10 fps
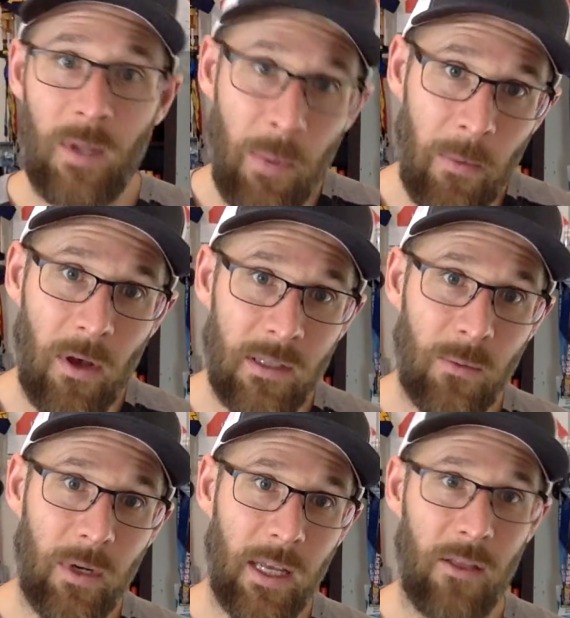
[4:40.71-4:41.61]
people
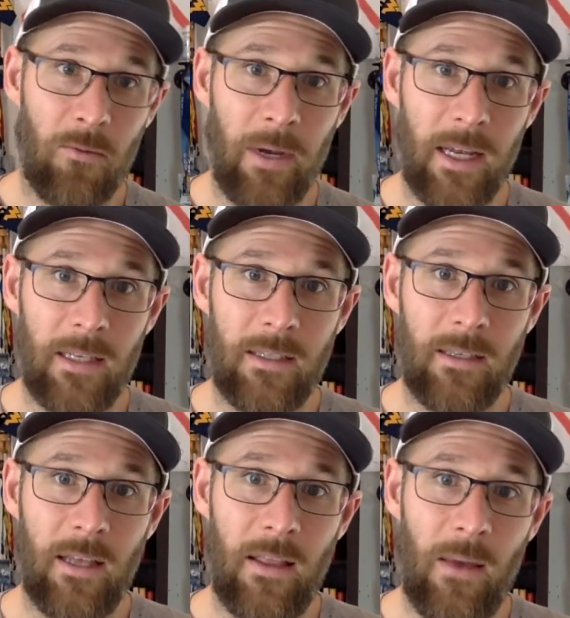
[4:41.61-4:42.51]
also want to get their
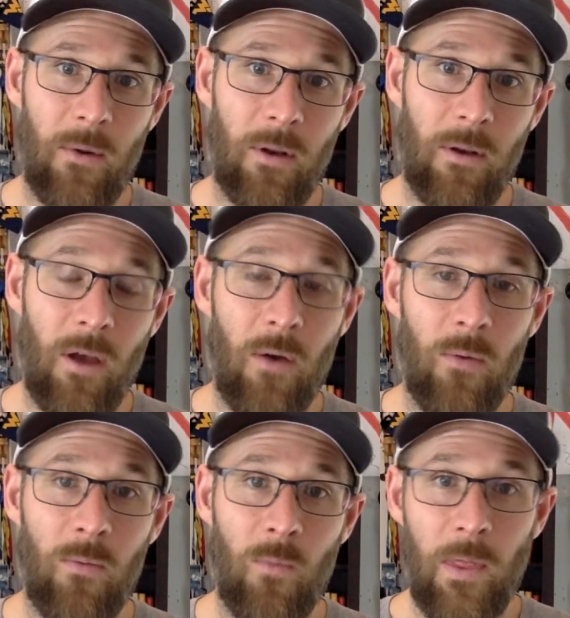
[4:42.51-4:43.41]
bikes and they want to know
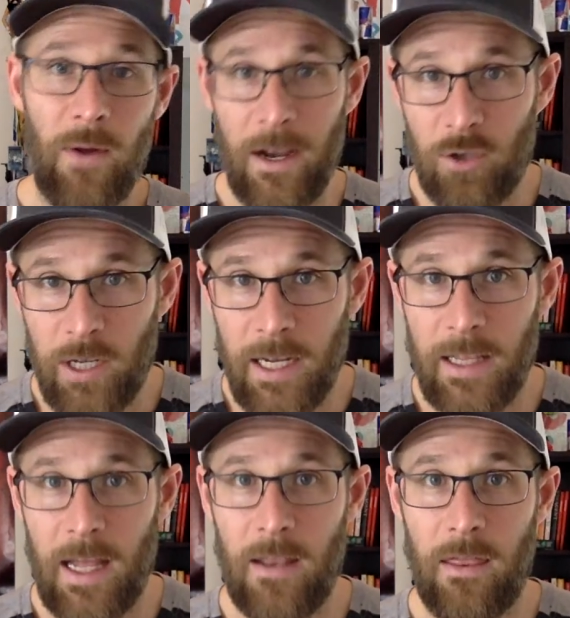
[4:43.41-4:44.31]
when they're actually
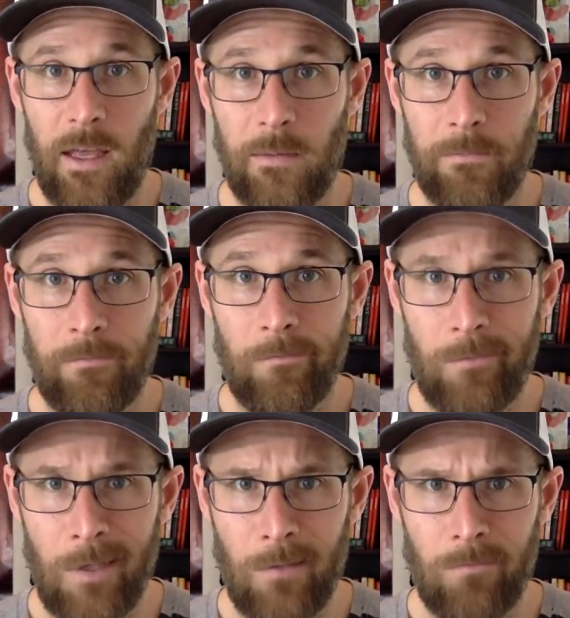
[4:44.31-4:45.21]
getting that thing.
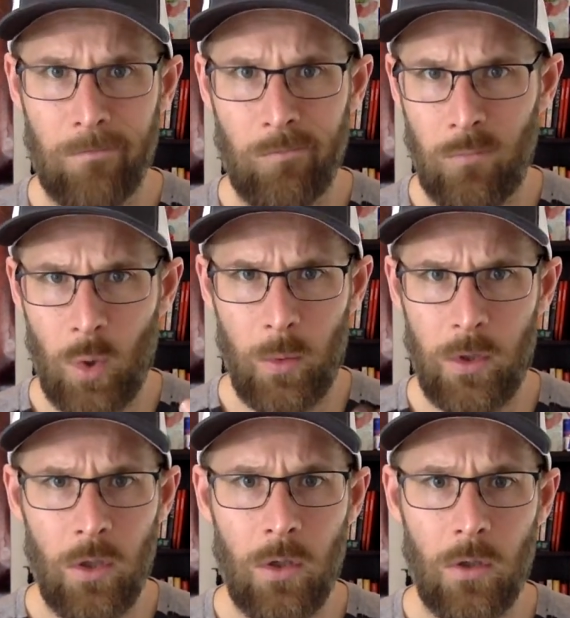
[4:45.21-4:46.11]
So, what
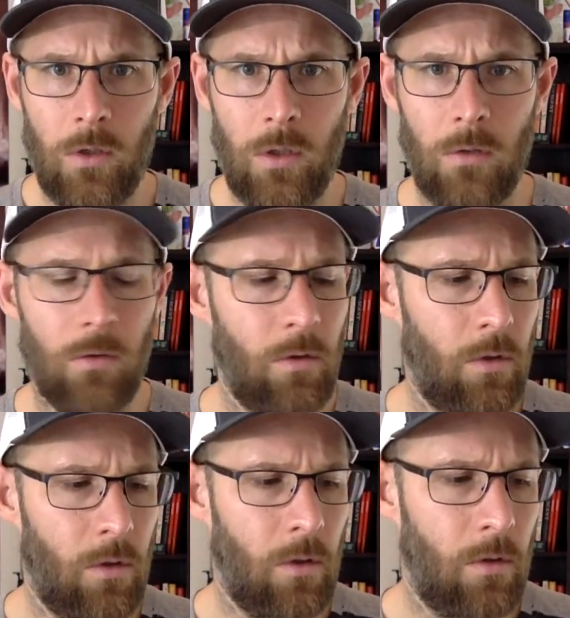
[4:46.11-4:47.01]
would you do to
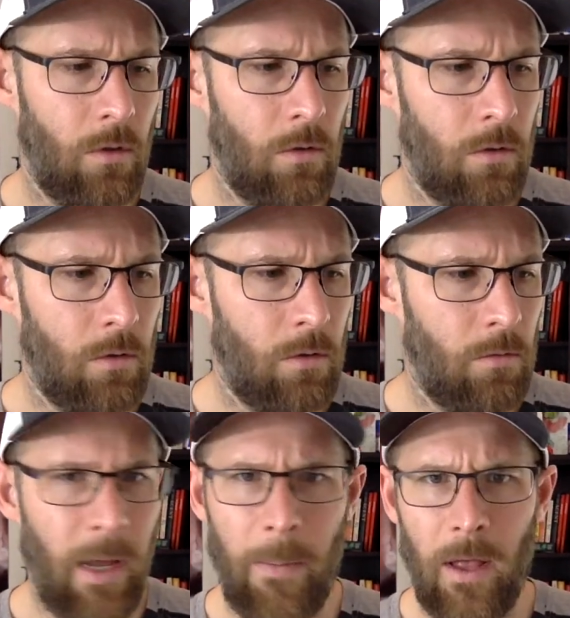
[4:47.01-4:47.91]

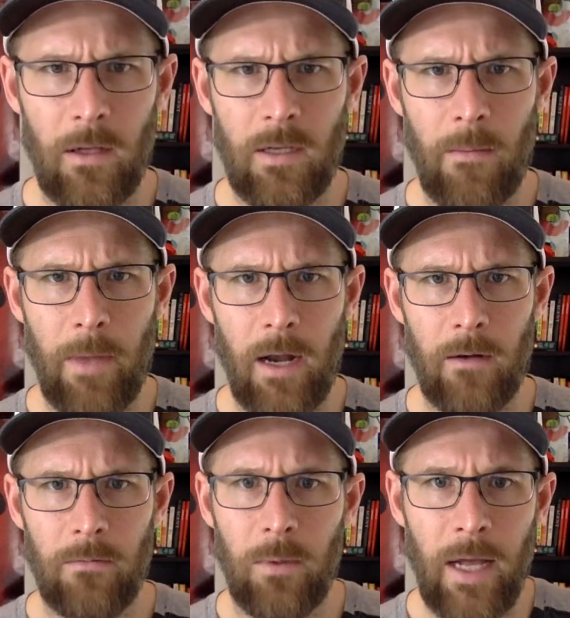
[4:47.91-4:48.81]
make Peloton
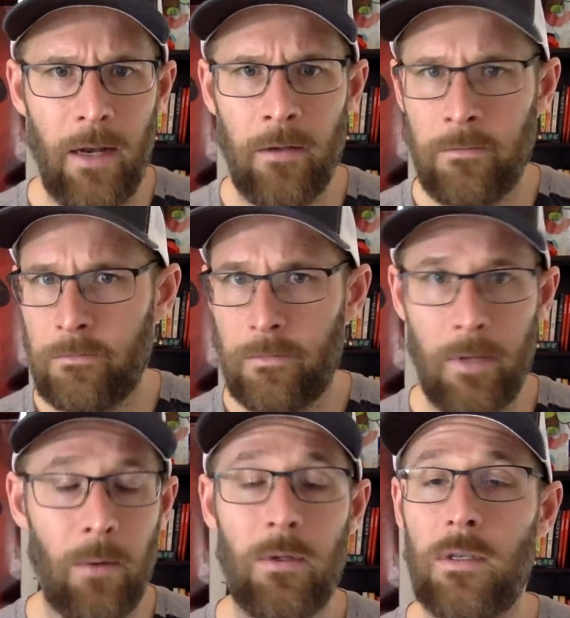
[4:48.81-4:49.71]
better? What would I do?
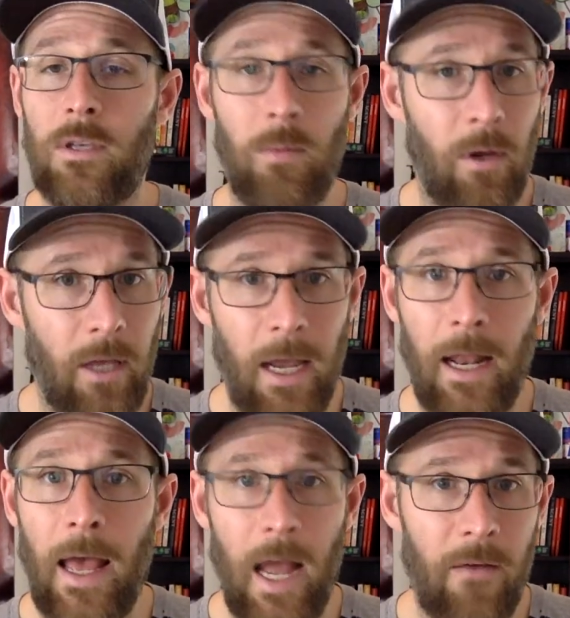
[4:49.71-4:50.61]
I would just communicate
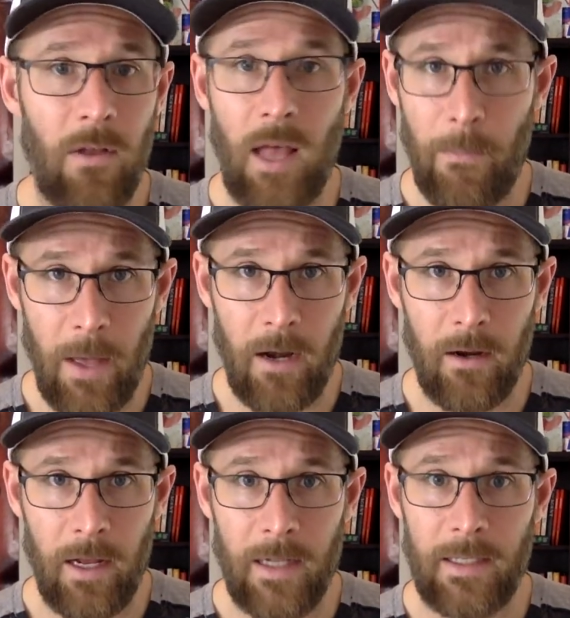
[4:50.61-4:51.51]
a heck of a lot
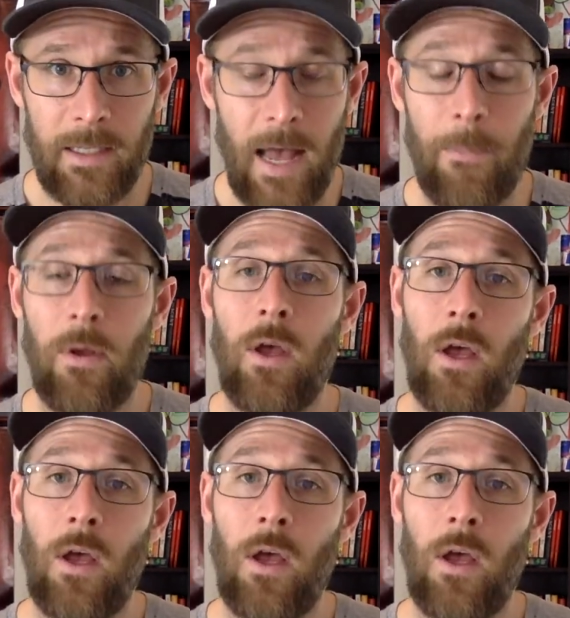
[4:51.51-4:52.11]
better and stop